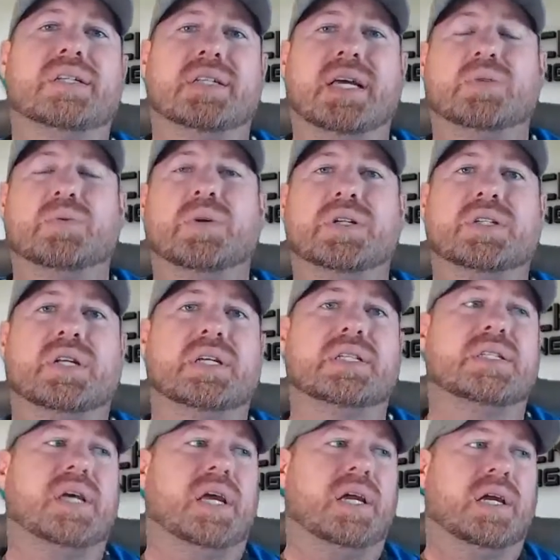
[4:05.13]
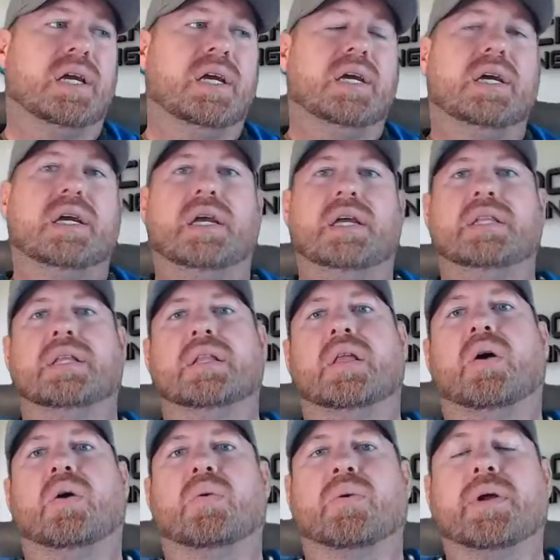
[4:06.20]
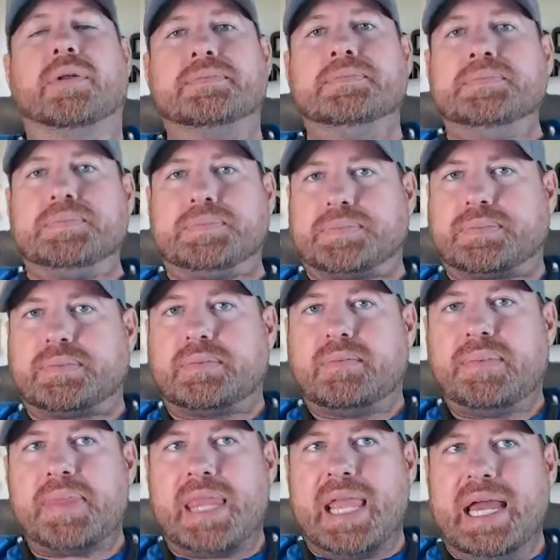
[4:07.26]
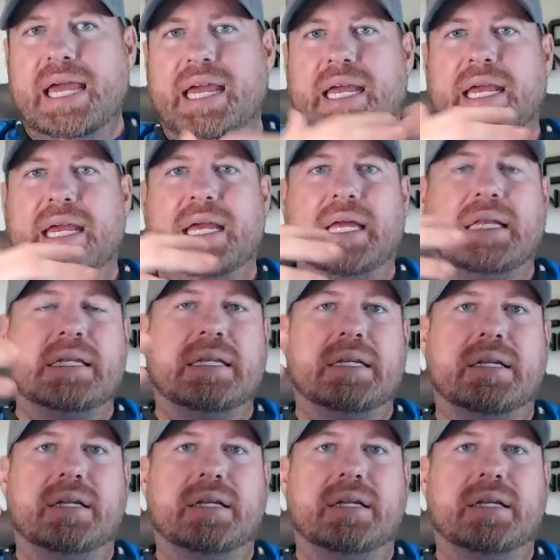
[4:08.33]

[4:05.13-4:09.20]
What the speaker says: And that's what it's going to take in the long run. And,